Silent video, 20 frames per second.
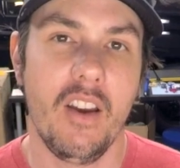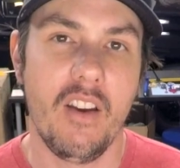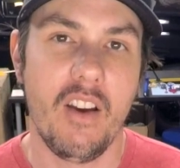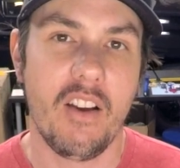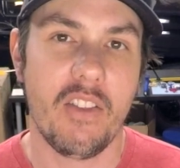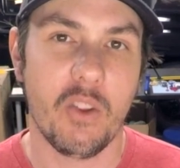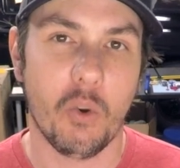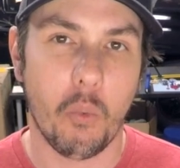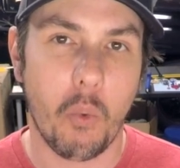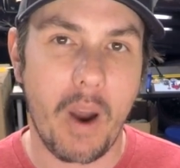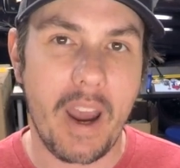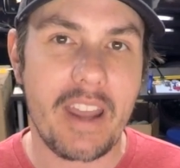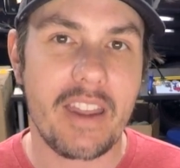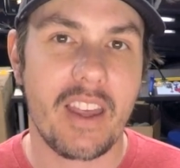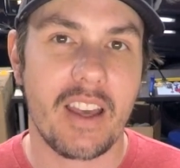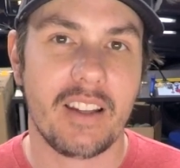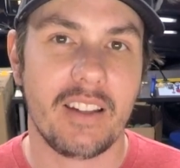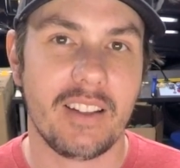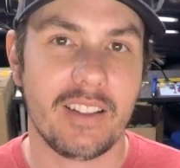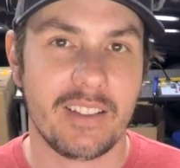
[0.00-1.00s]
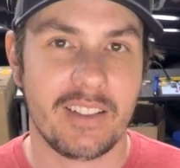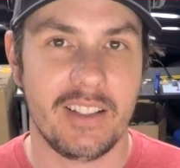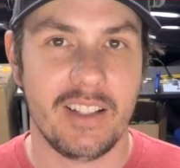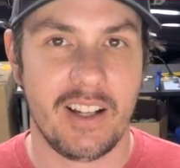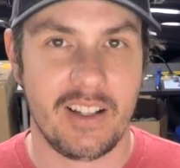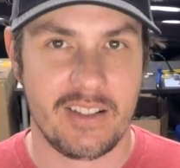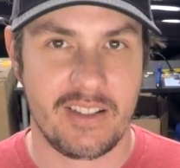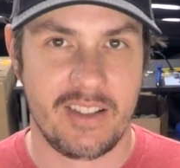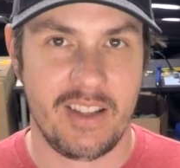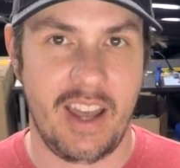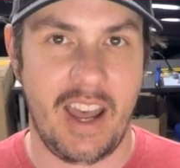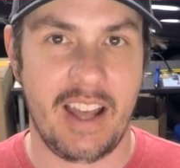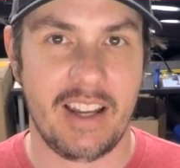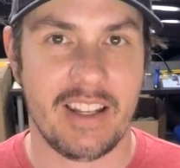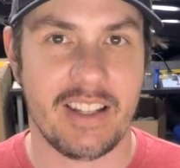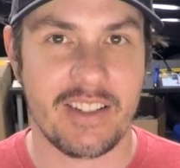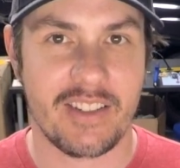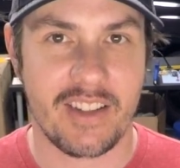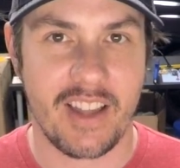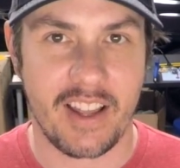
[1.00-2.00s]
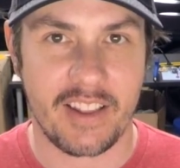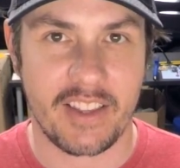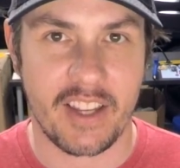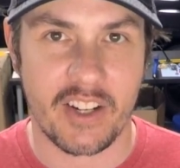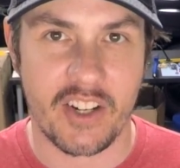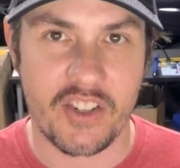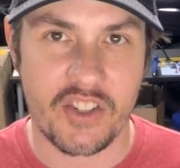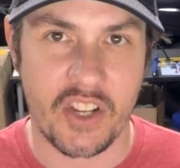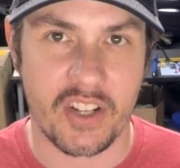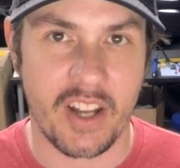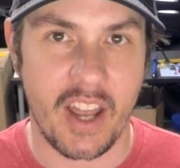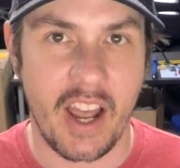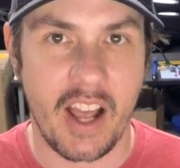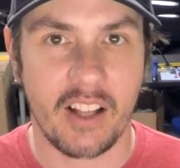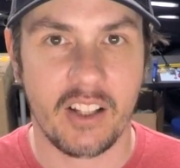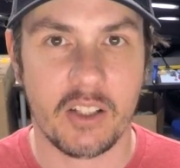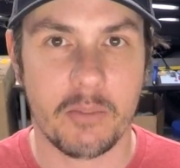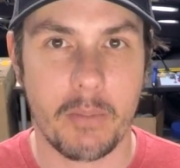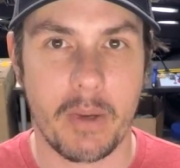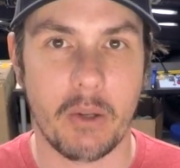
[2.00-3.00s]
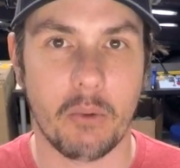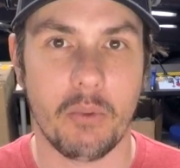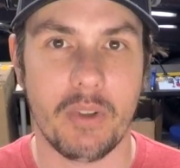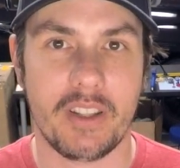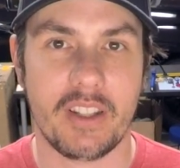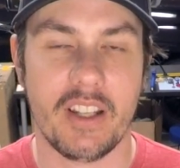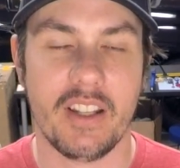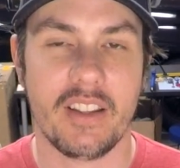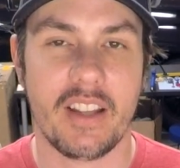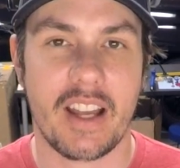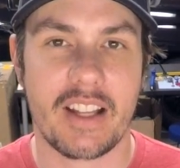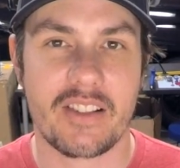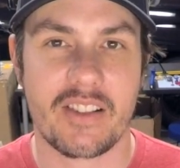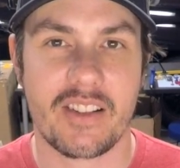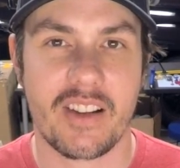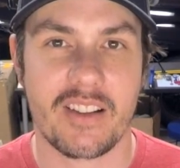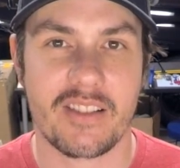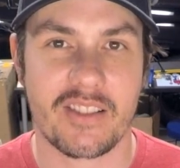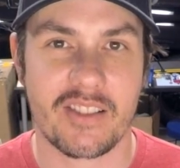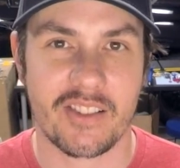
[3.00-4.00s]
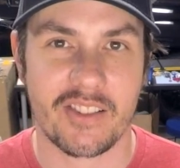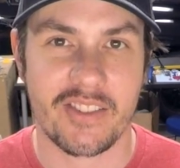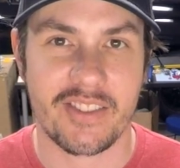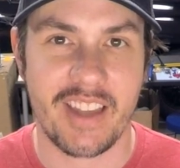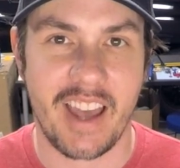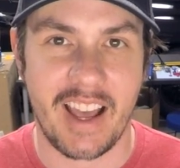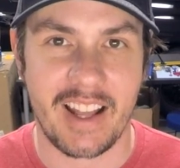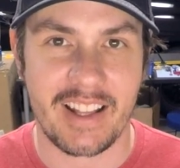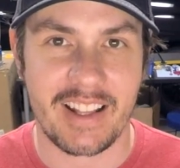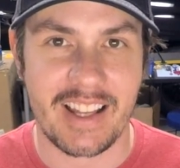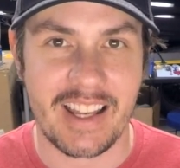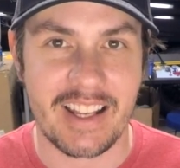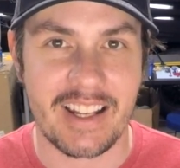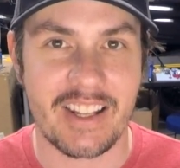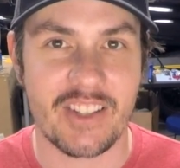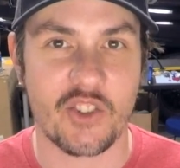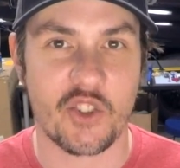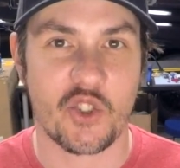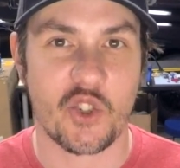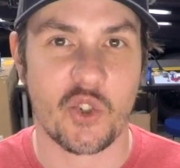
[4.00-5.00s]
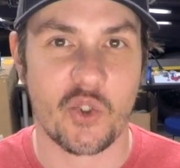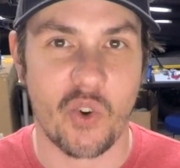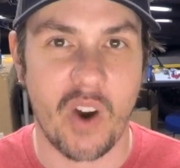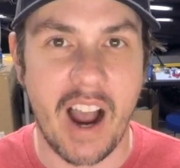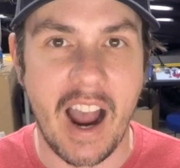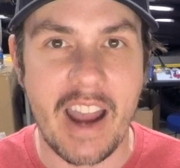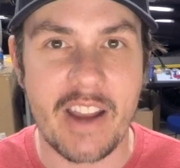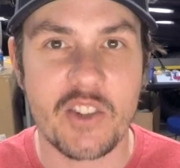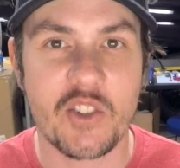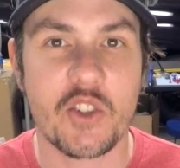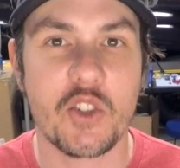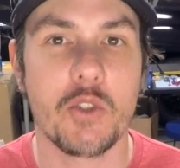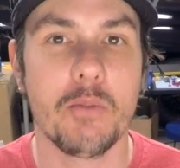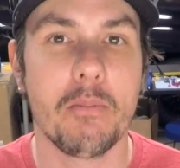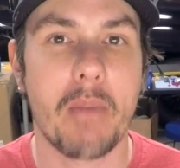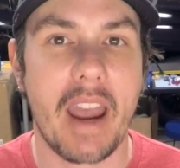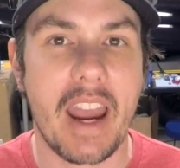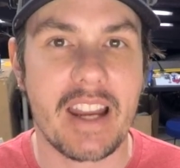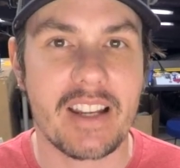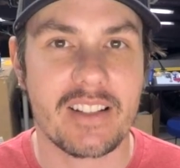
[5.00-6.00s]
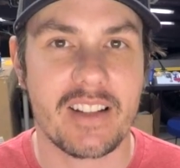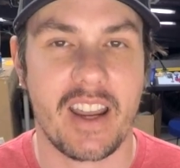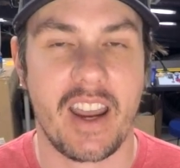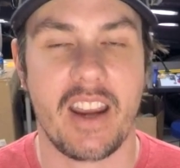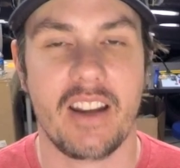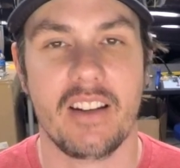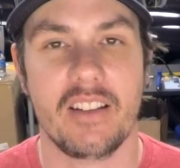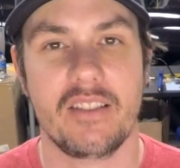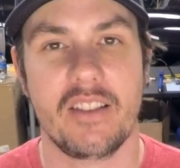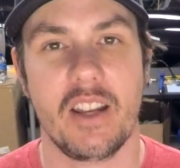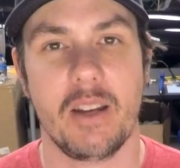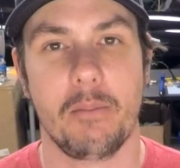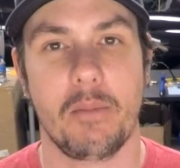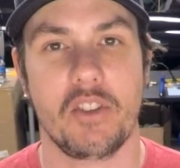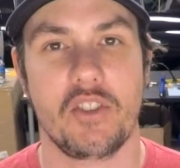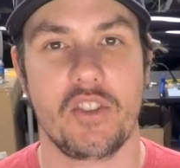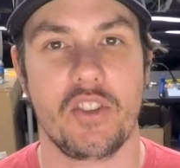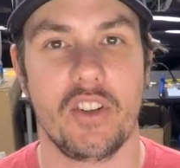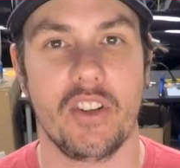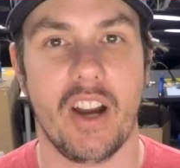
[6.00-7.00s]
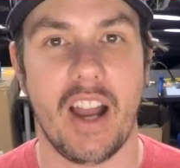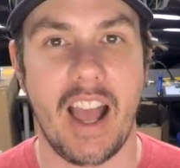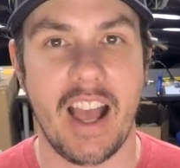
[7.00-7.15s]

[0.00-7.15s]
The way that it does that is that there is an element within that sensor that it is trying to maintain a temperature.